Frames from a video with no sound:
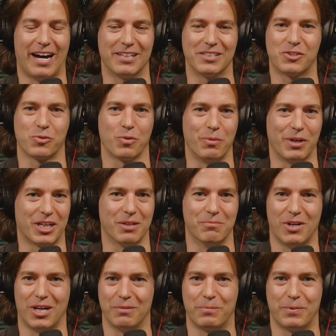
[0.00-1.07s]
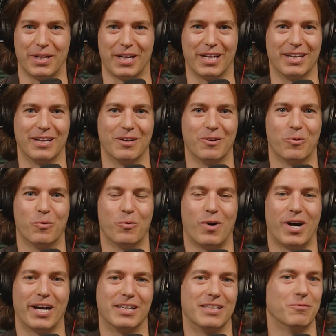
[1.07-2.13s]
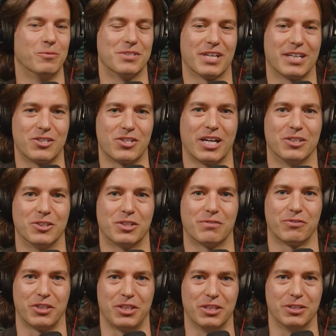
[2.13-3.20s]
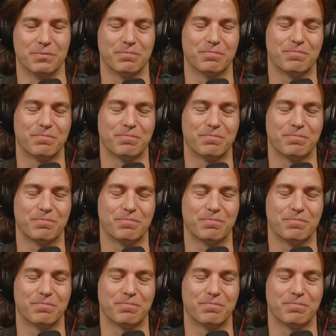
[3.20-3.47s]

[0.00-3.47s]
How did swimming come up and why was that a challenge for you?